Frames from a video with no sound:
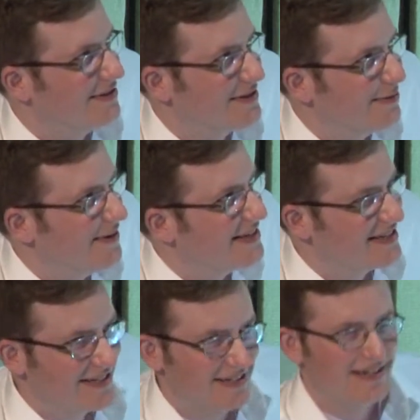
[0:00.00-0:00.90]
so
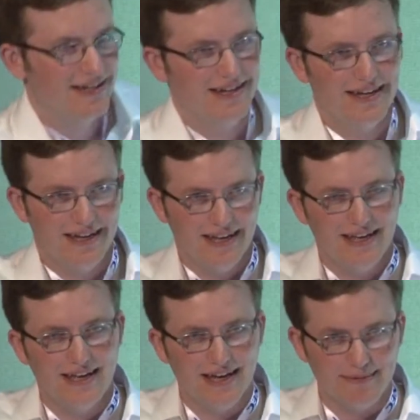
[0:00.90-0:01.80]
much.
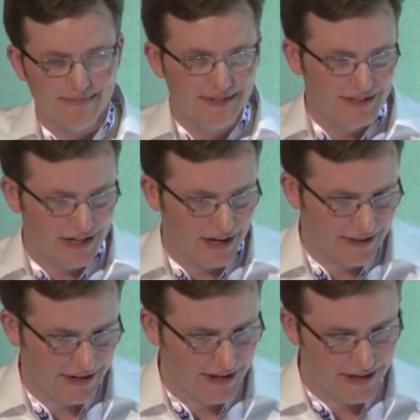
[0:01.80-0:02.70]
I'm
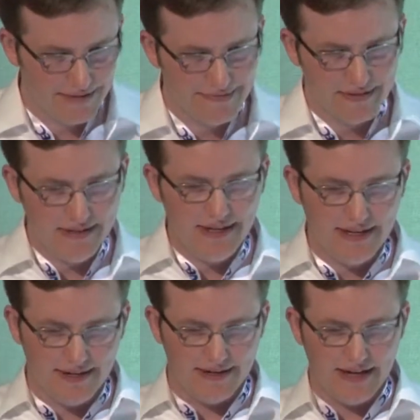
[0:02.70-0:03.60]
Jonathan Hall,
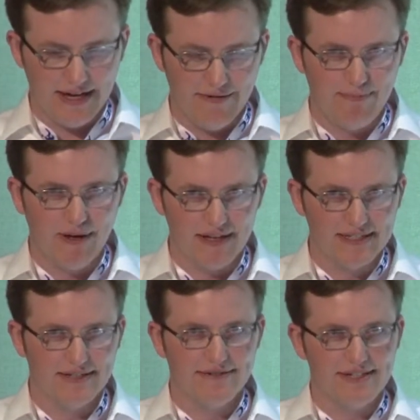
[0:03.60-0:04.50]
head of
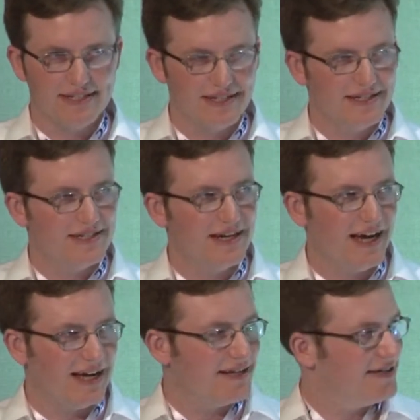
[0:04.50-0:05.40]
policy research
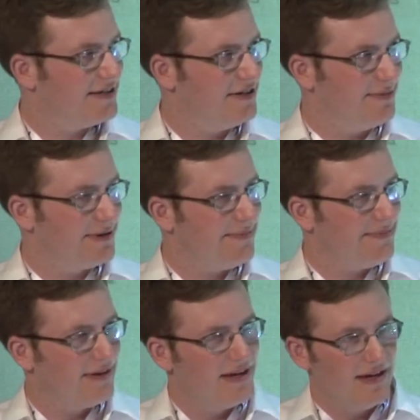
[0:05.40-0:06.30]
at Uber,
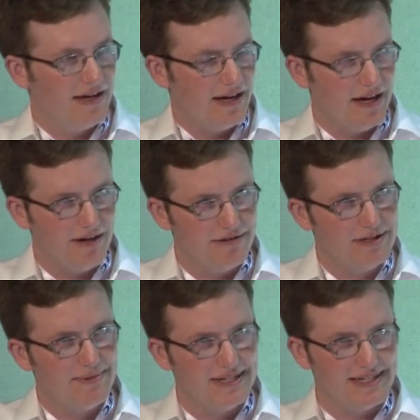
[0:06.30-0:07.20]

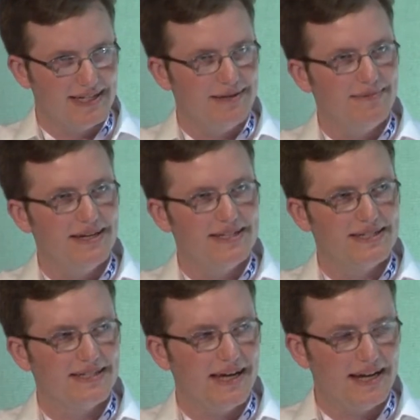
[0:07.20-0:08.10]
which basically
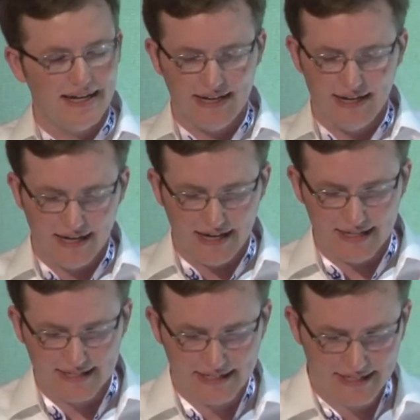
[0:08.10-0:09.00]
means that
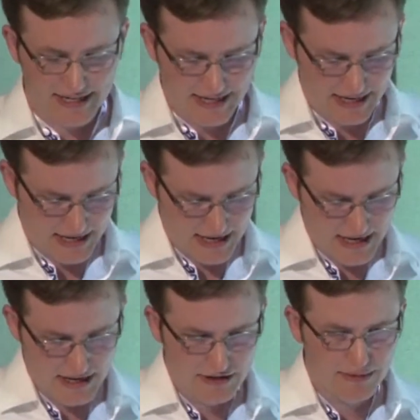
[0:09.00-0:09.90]
I study
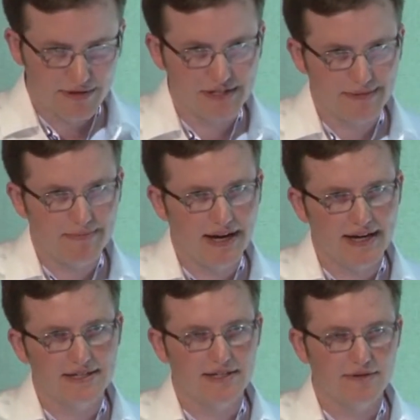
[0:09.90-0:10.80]
Uber's
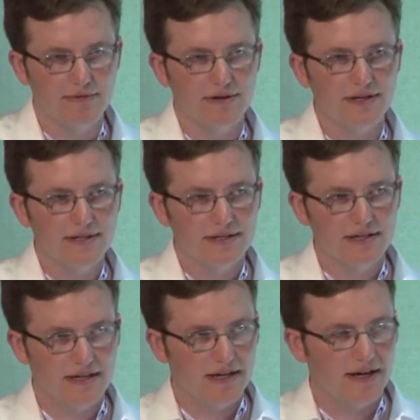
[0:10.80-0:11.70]
impact on the world,
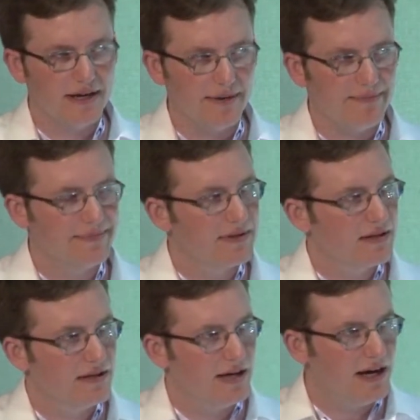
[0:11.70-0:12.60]

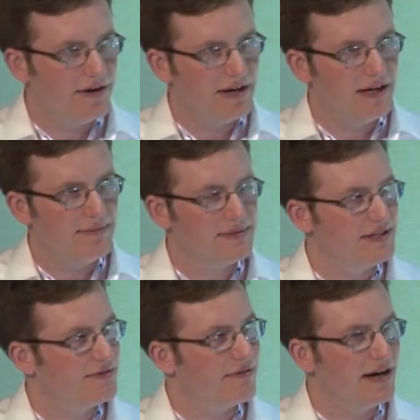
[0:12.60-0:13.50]
how it helps
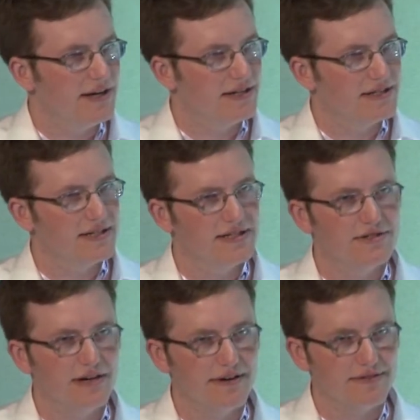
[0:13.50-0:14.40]
its riders, its
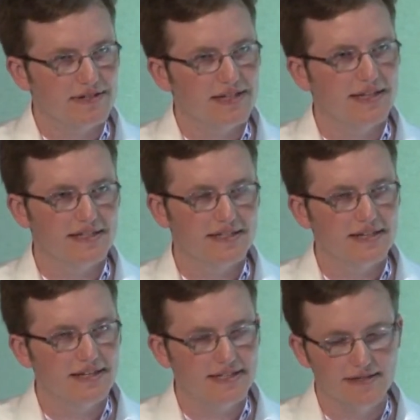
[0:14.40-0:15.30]
drivers, and the
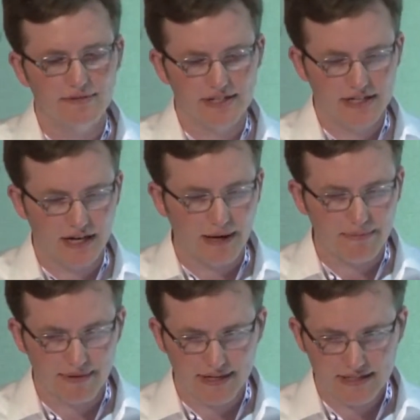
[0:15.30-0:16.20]
cities in which it
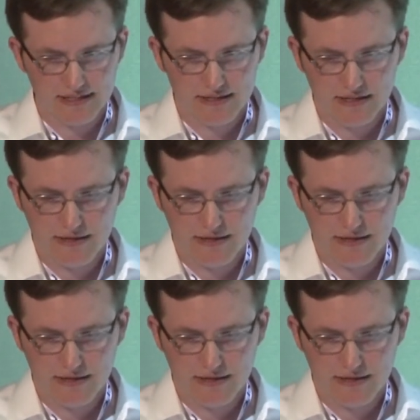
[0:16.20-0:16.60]
operates.